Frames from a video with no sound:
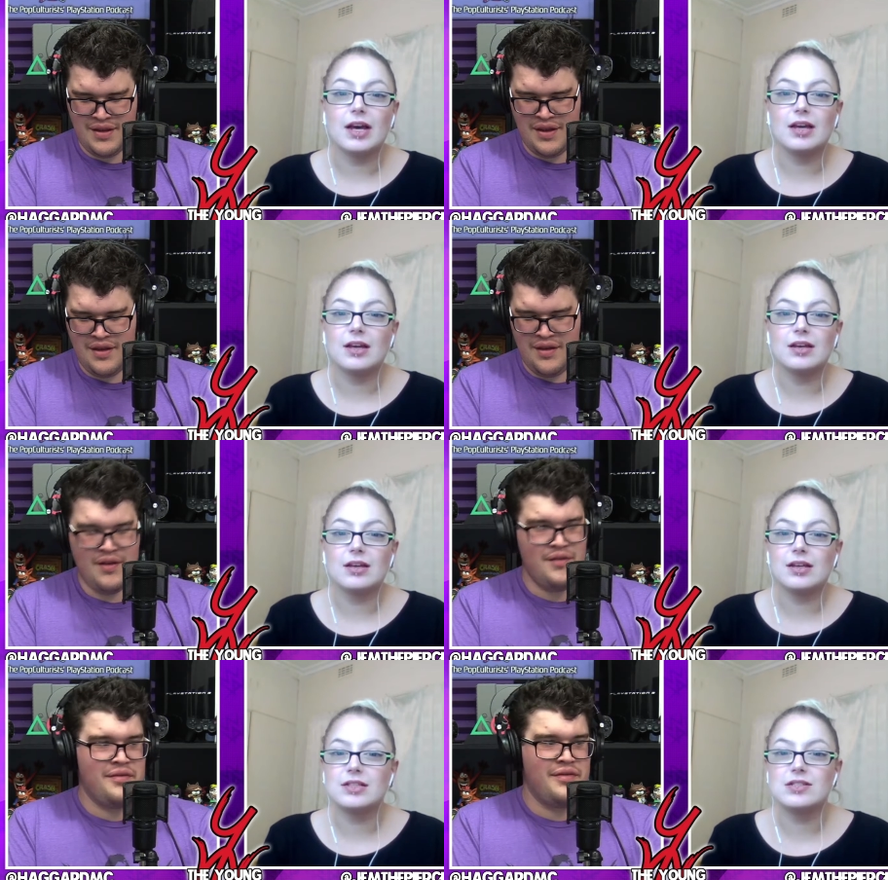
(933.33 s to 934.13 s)
Speaker 1: Like,
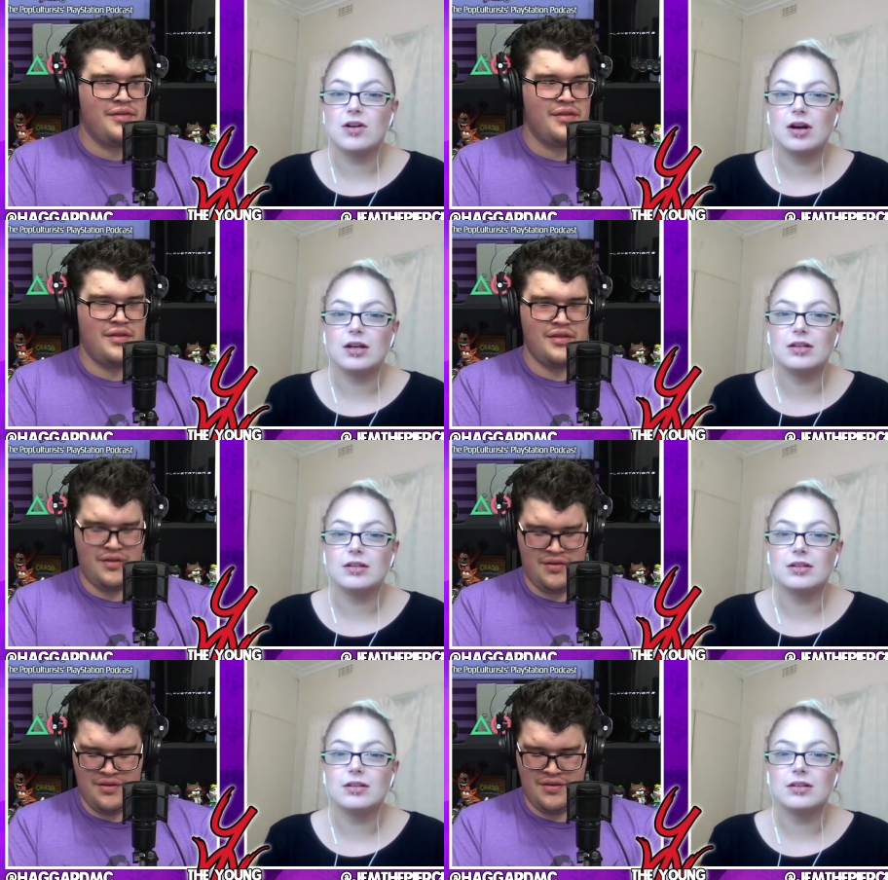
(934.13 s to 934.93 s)
it's not...
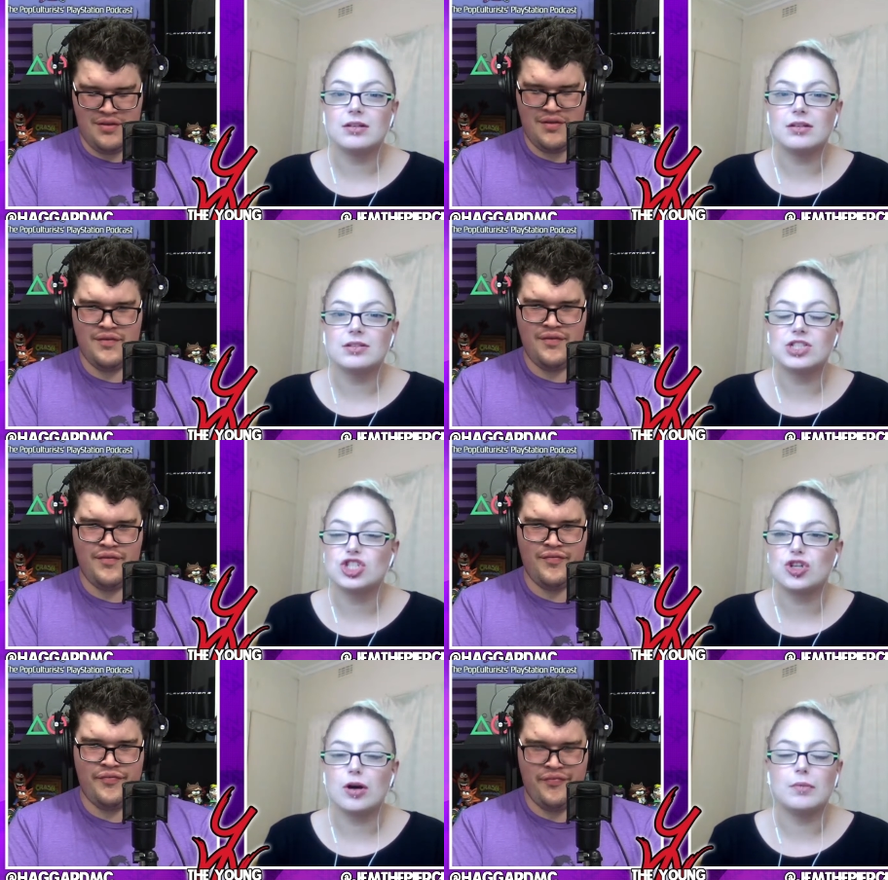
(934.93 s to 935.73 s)
Just
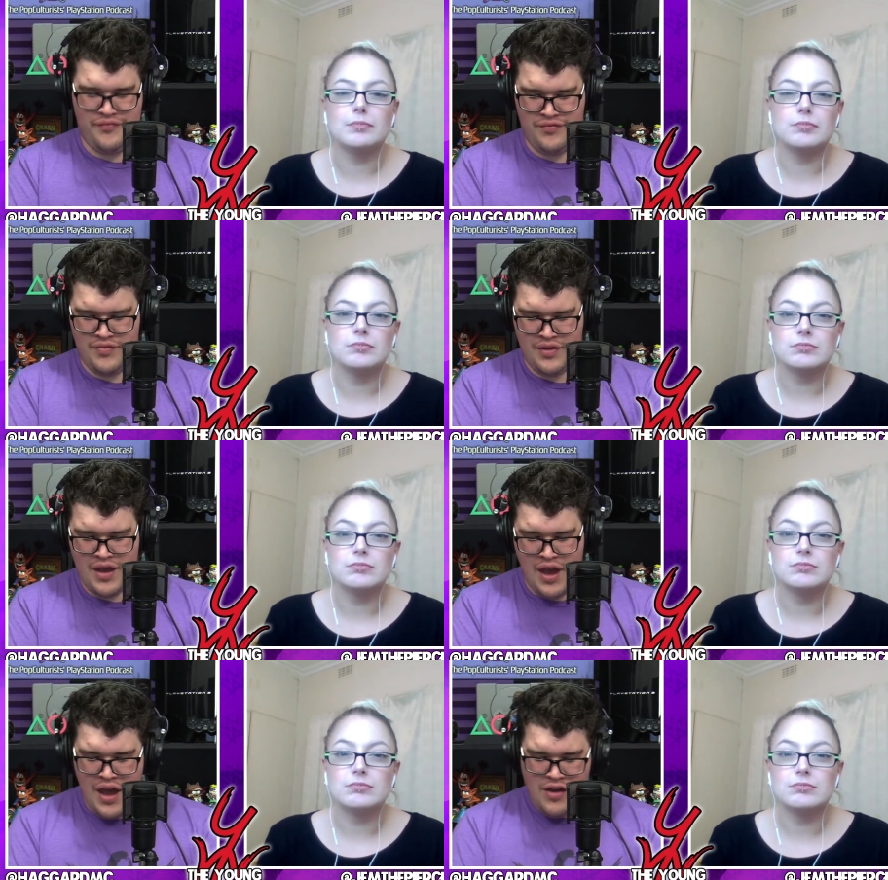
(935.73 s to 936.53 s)
stop.
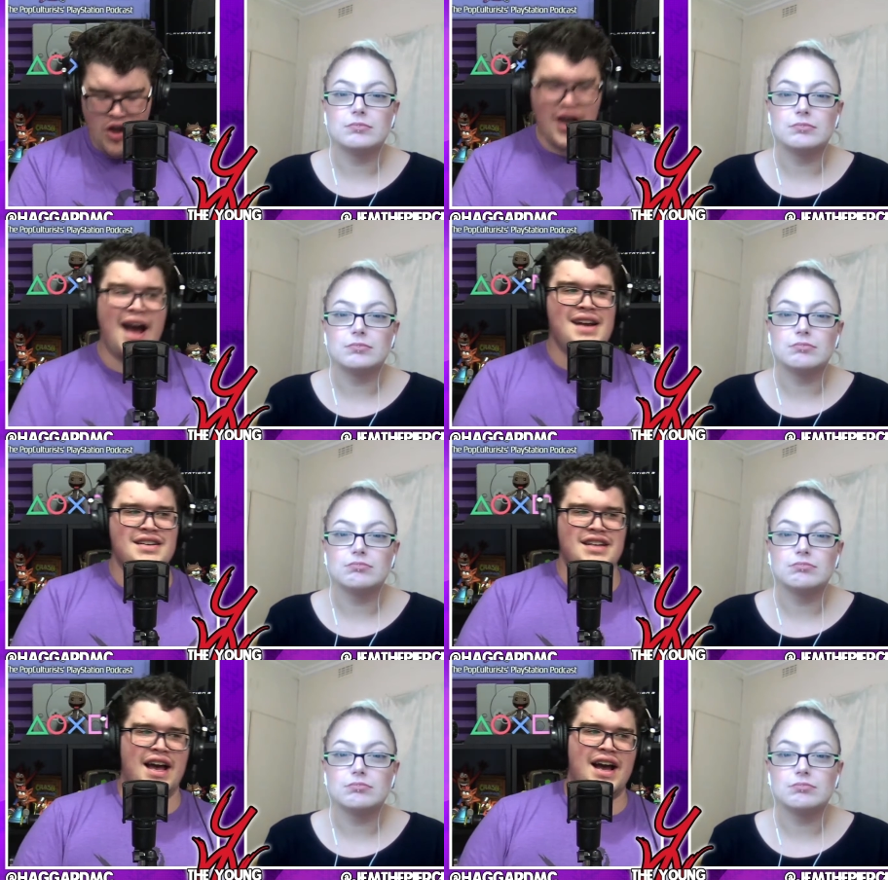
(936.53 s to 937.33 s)
Speaker 2: Look, I
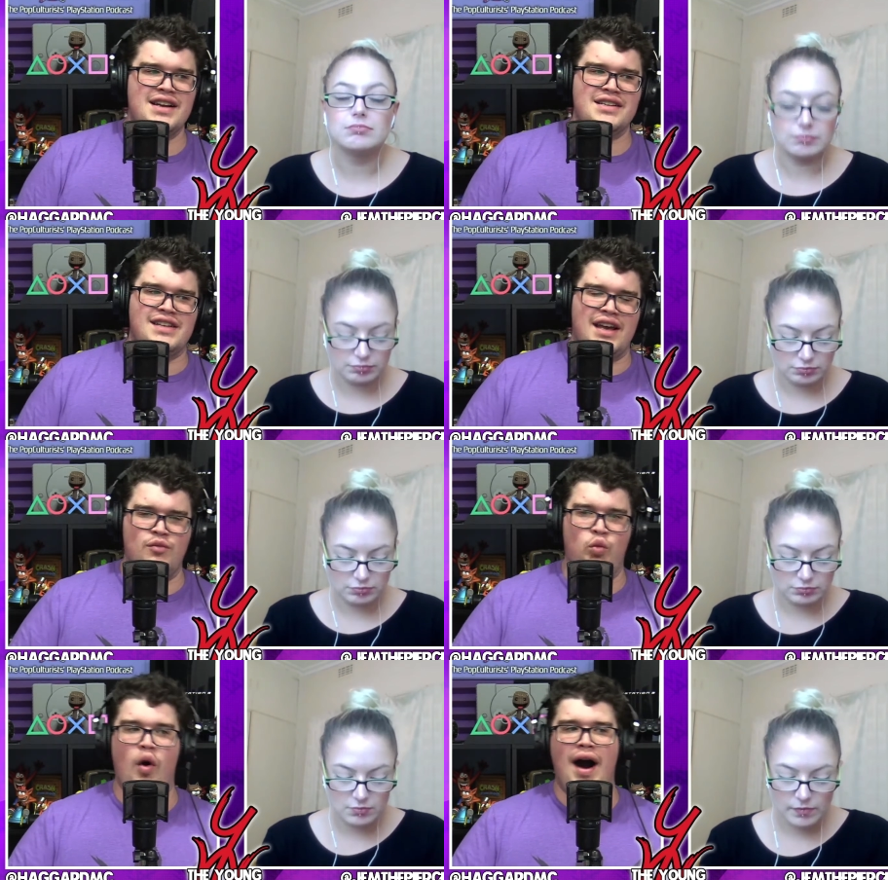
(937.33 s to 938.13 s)

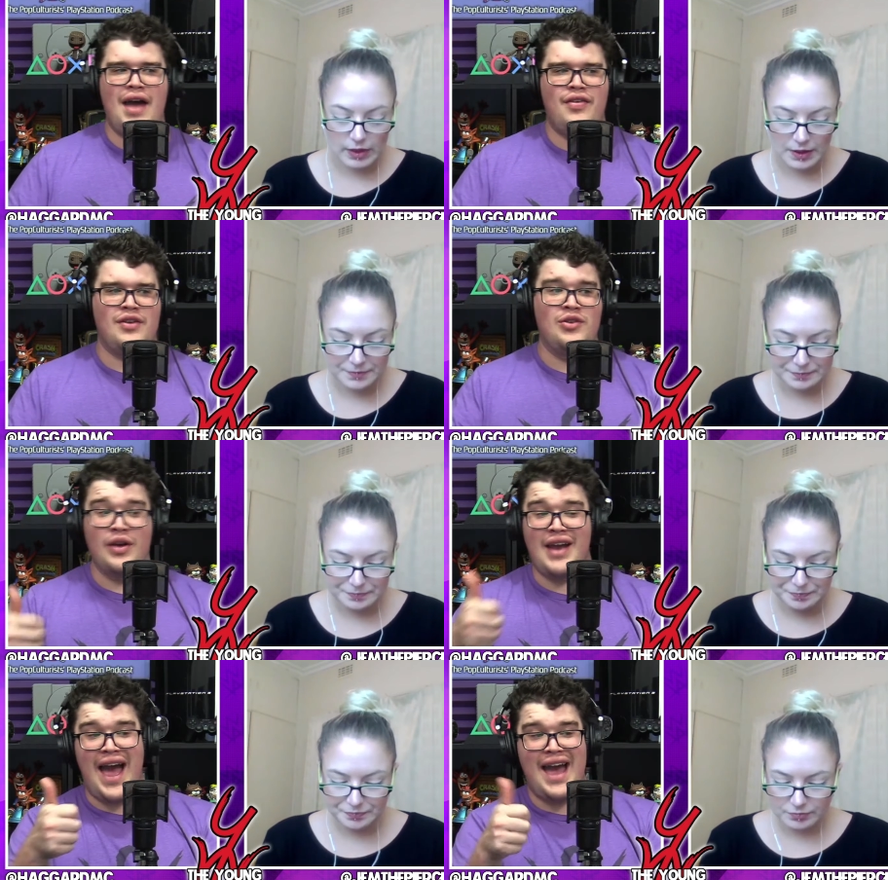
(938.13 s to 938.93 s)
understand why they're
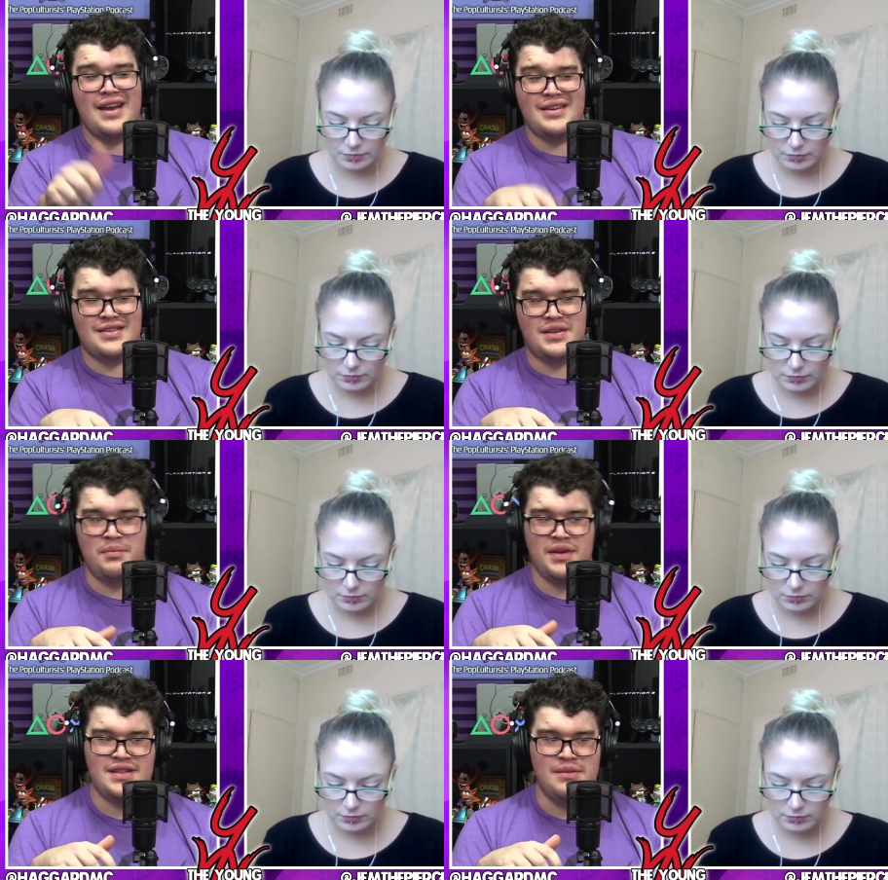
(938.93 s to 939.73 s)
doing it. A, it's
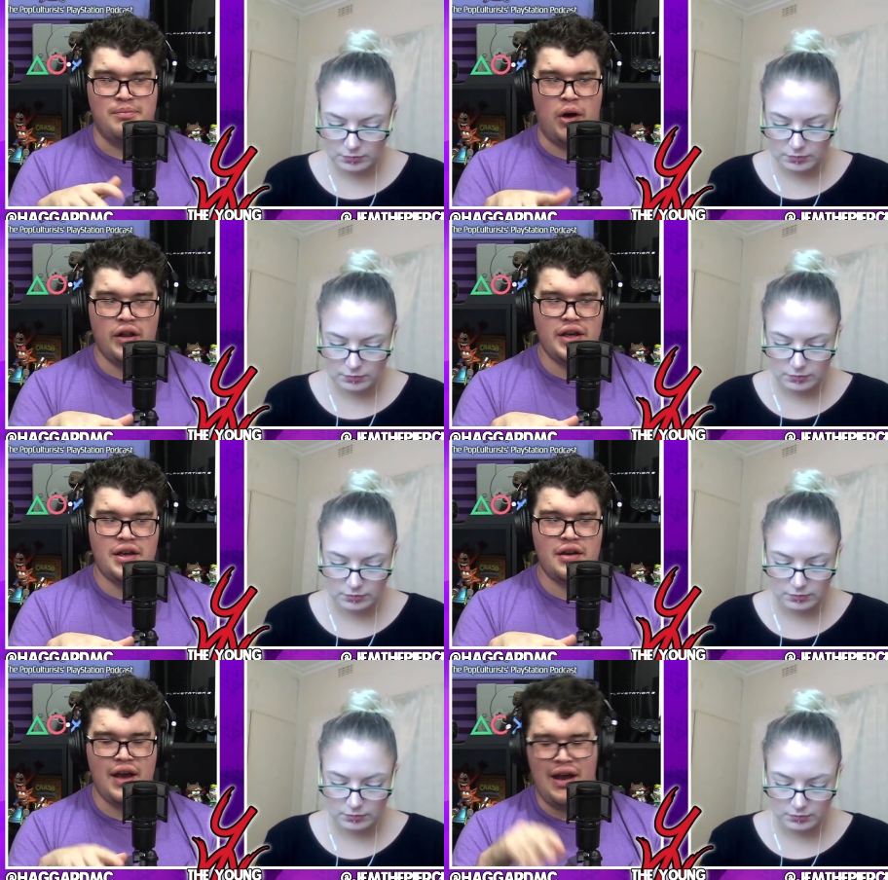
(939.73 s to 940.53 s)

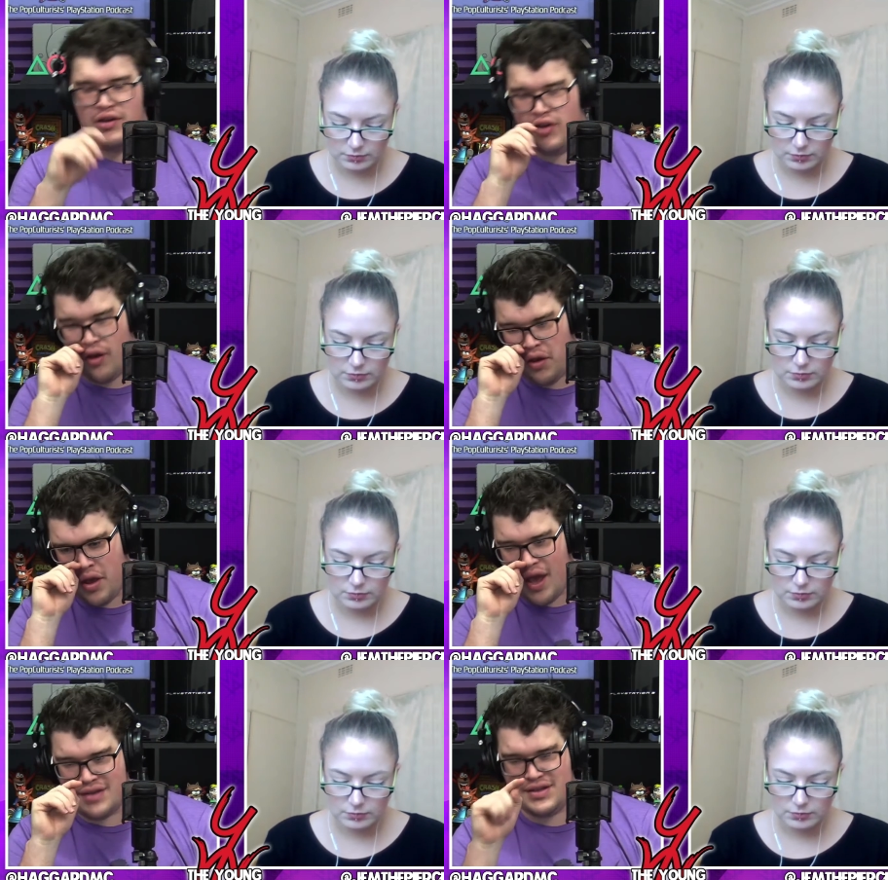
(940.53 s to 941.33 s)
symbolic, you know,
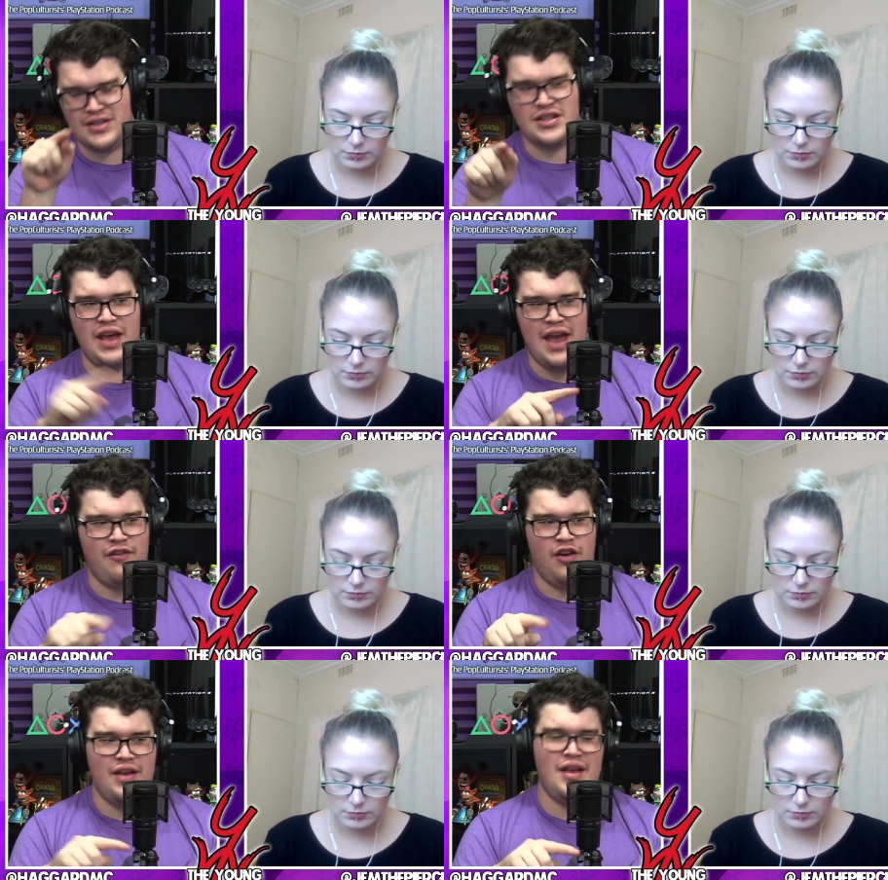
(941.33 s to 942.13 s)
as in it's
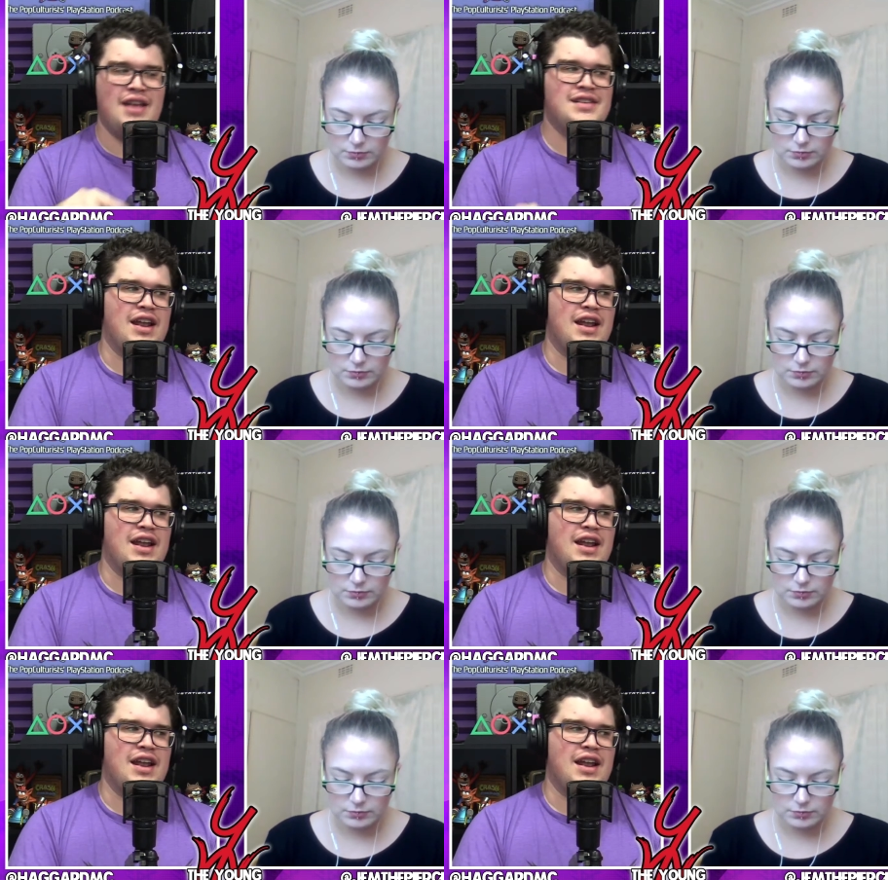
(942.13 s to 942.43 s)
that